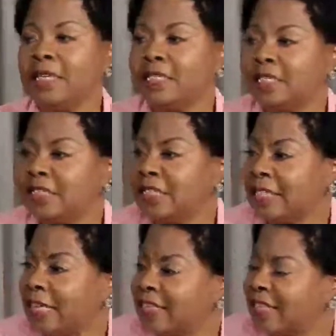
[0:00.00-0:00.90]
It's a
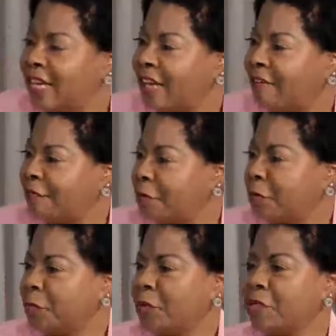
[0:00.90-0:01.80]
delight to have
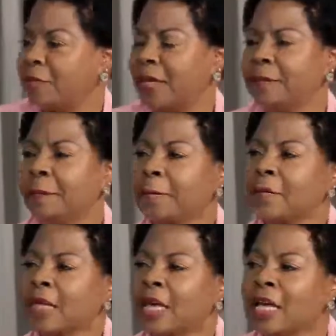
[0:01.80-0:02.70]
you with me.
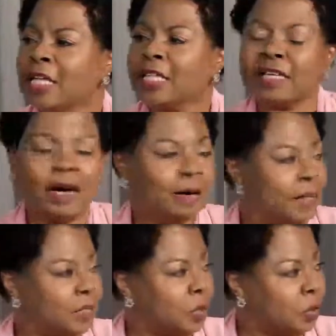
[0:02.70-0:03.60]
The
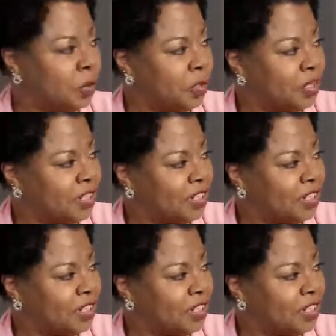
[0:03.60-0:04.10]
Common Core.